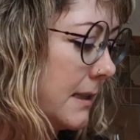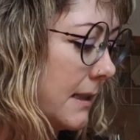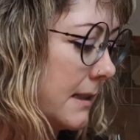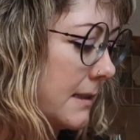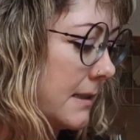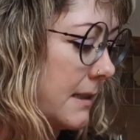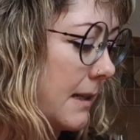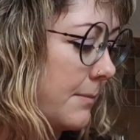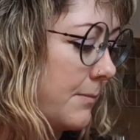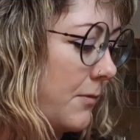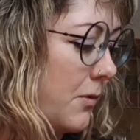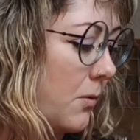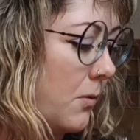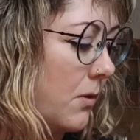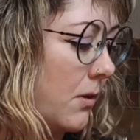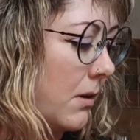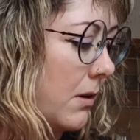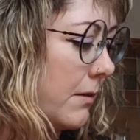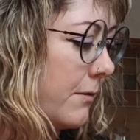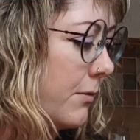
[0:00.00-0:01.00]
Except
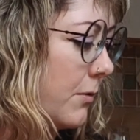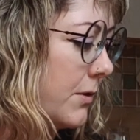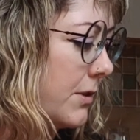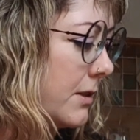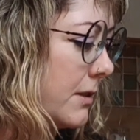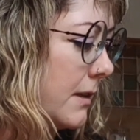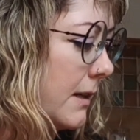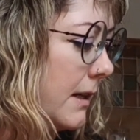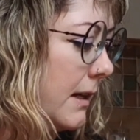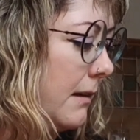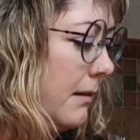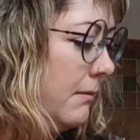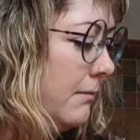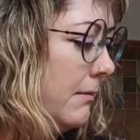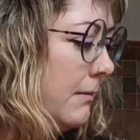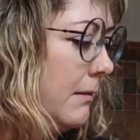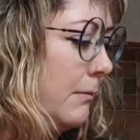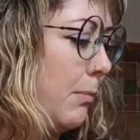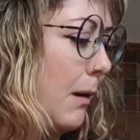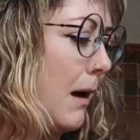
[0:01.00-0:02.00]
for, unfortunately,
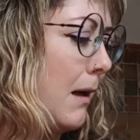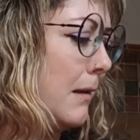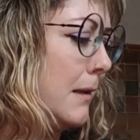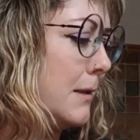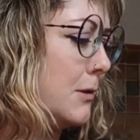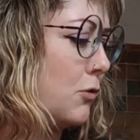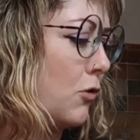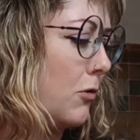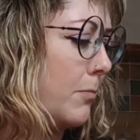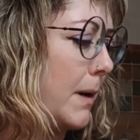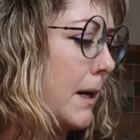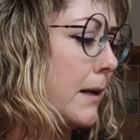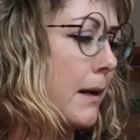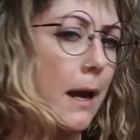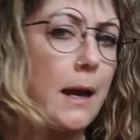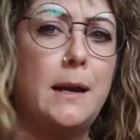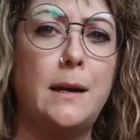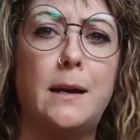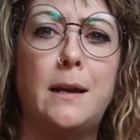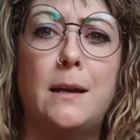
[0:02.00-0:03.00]

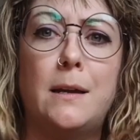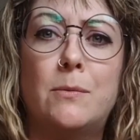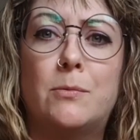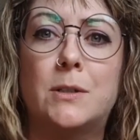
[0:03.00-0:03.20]
polysorbate 80,